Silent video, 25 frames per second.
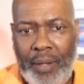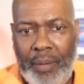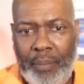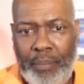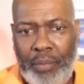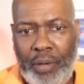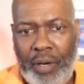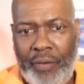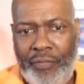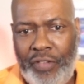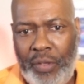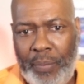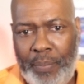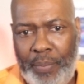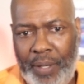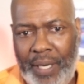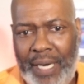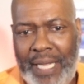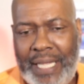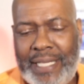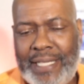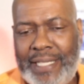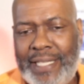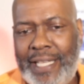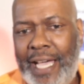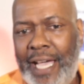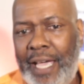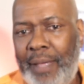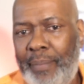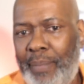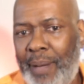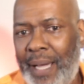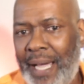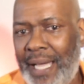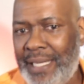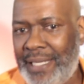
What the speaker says: but if you put it side by